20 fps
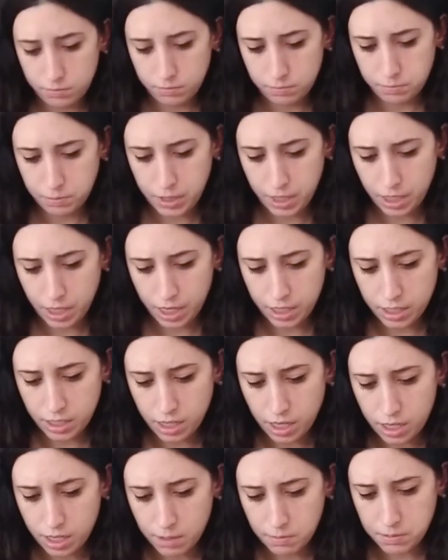But I did
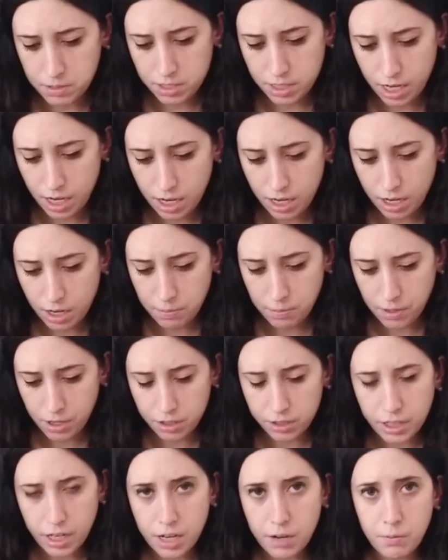end up staying up
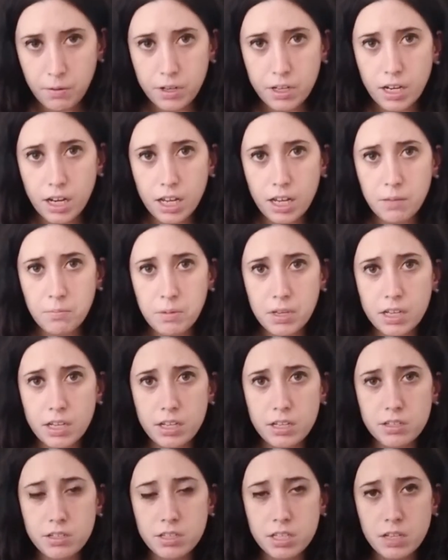all night one night
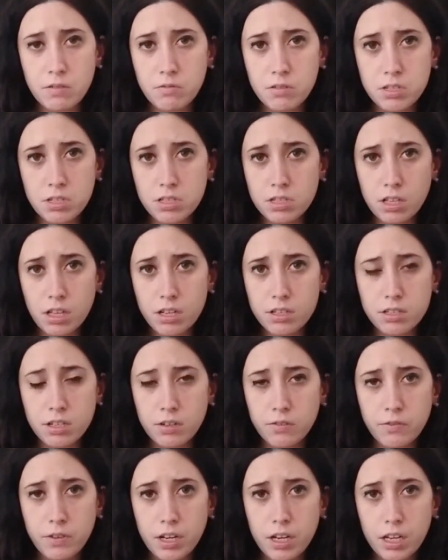because he was just
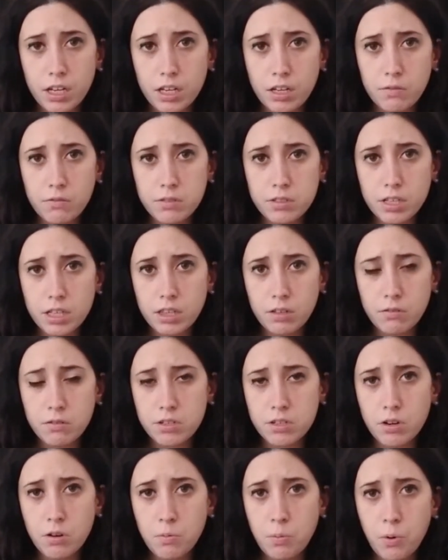cluster feeding, and it was there was
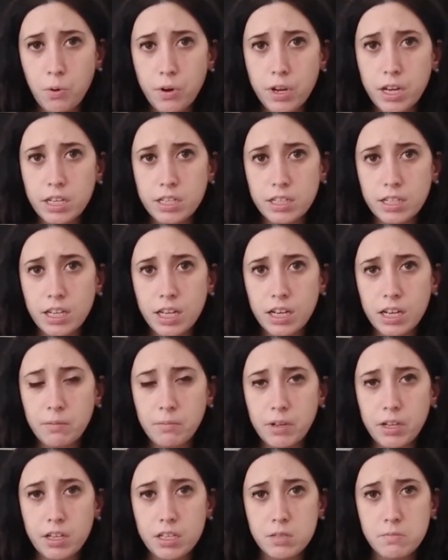no point to getting
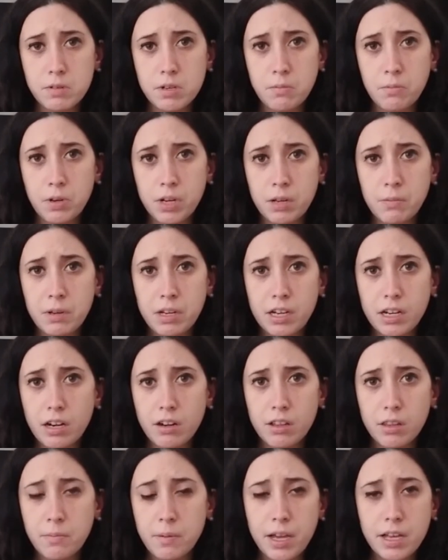my husband to bring him in and
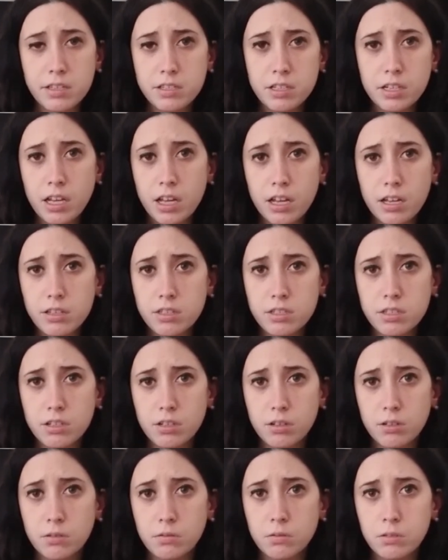out of the bassinet,
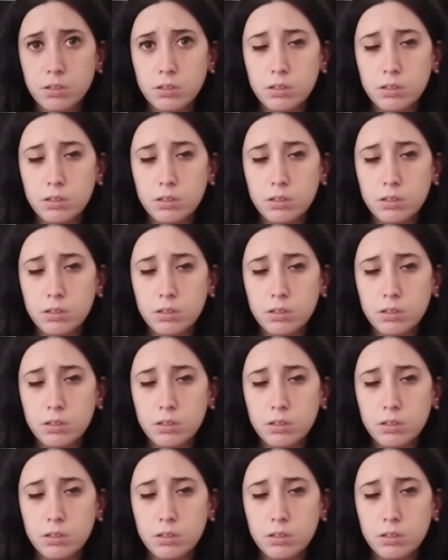so